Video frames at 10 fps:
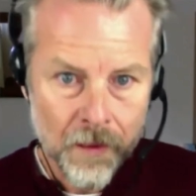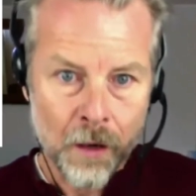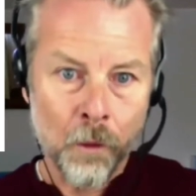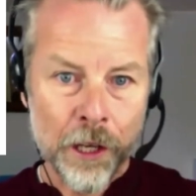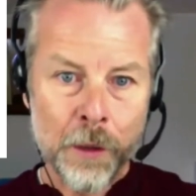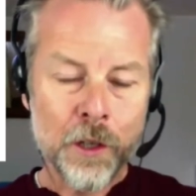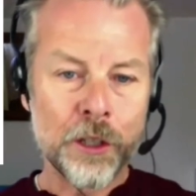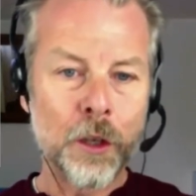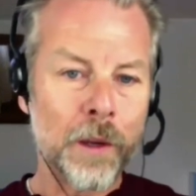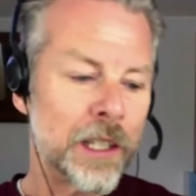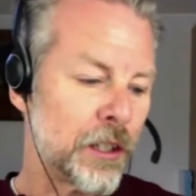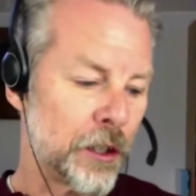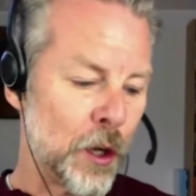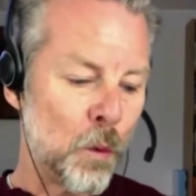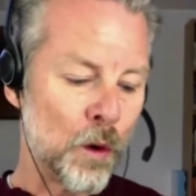What you would do is
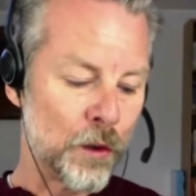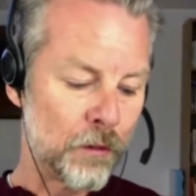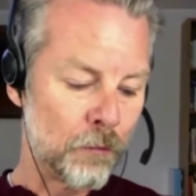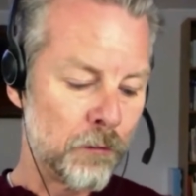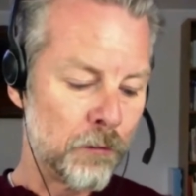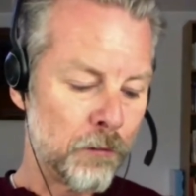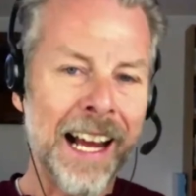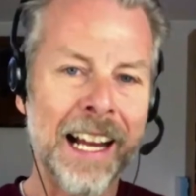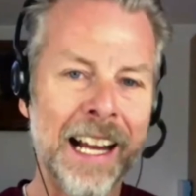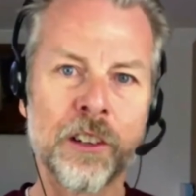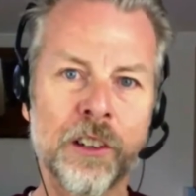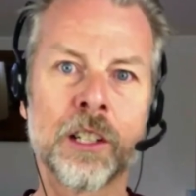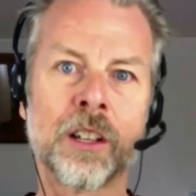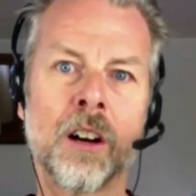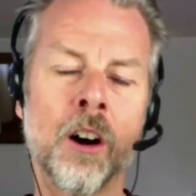you would run an
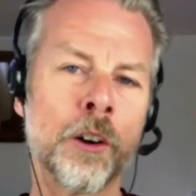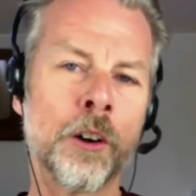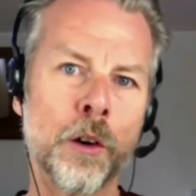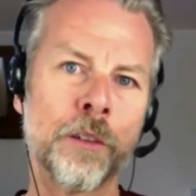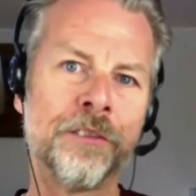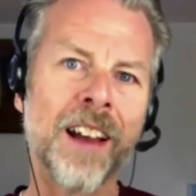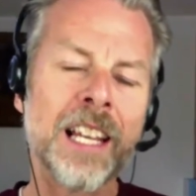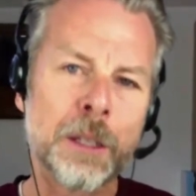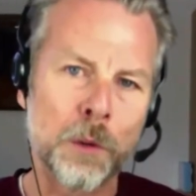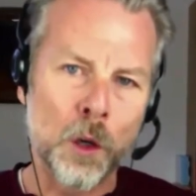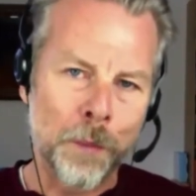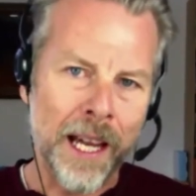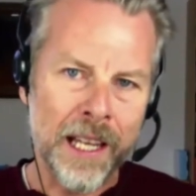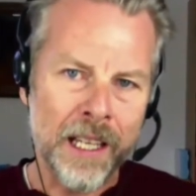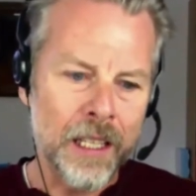advert on your Facebook
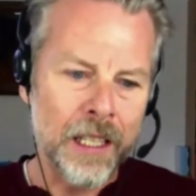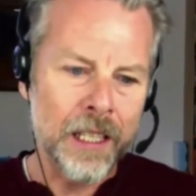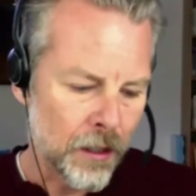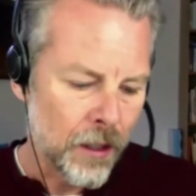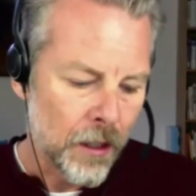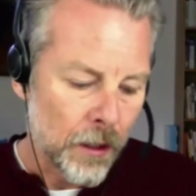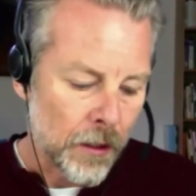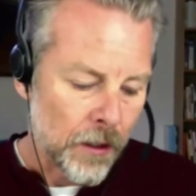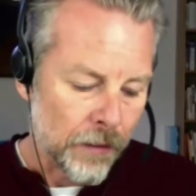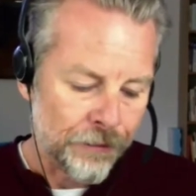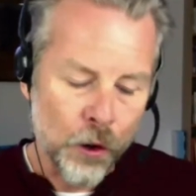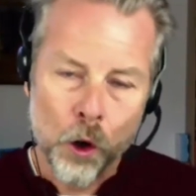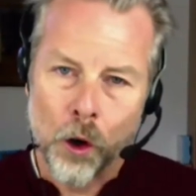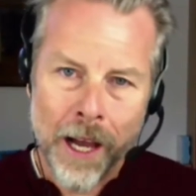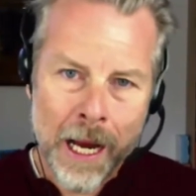page
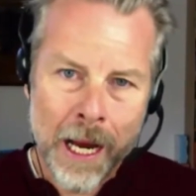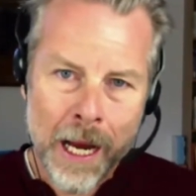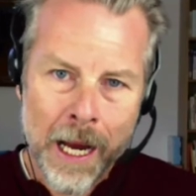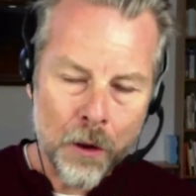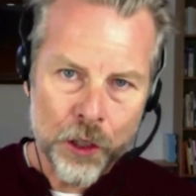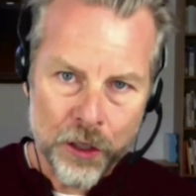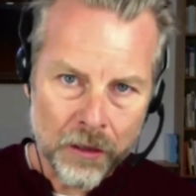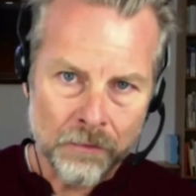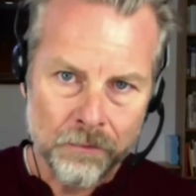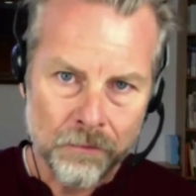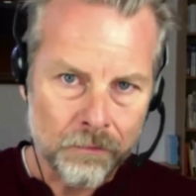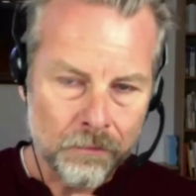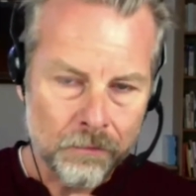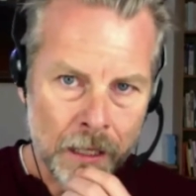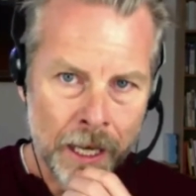for a promotion,
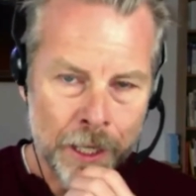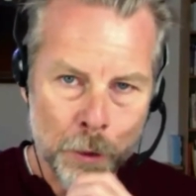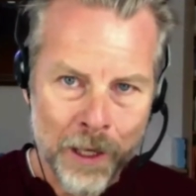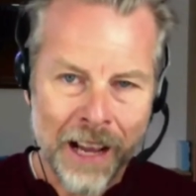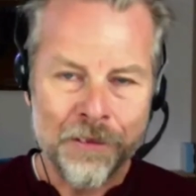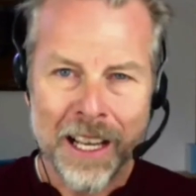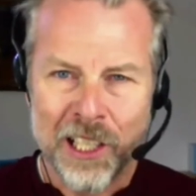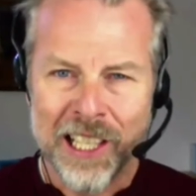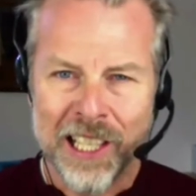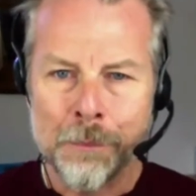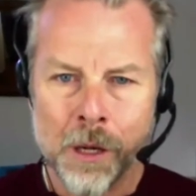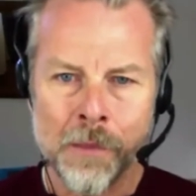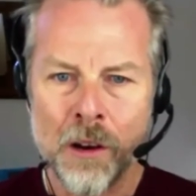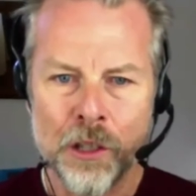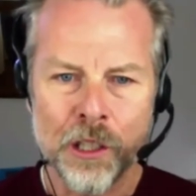and you would have that same
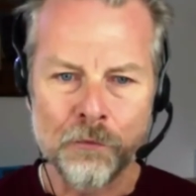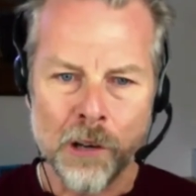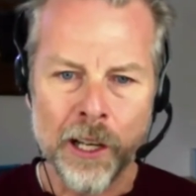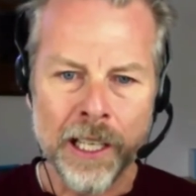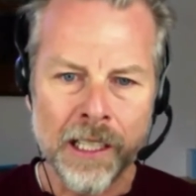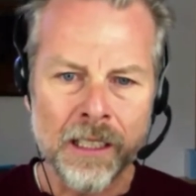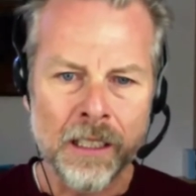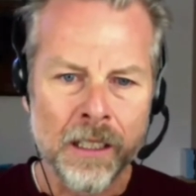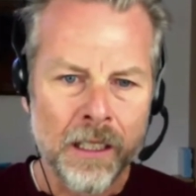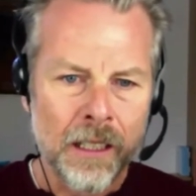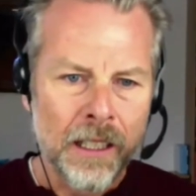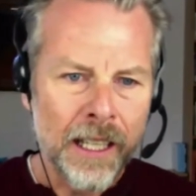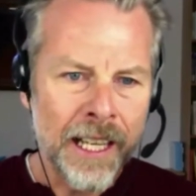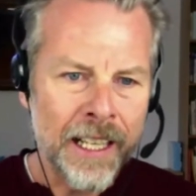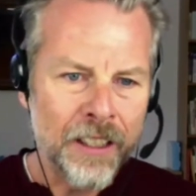promotion running
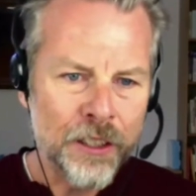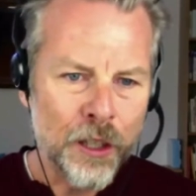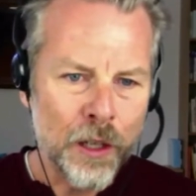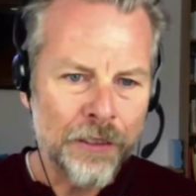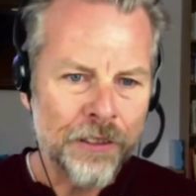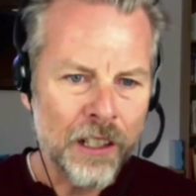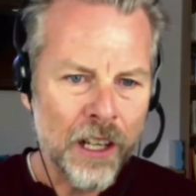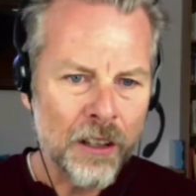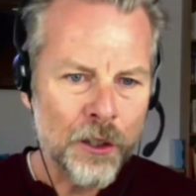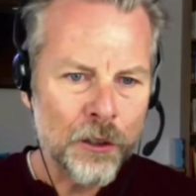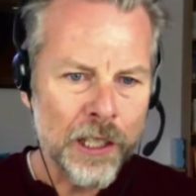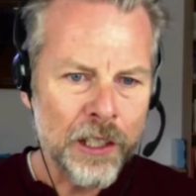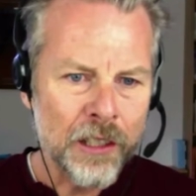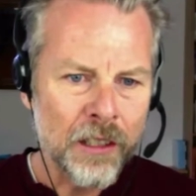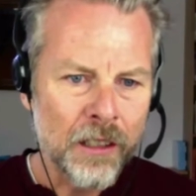in two different countries.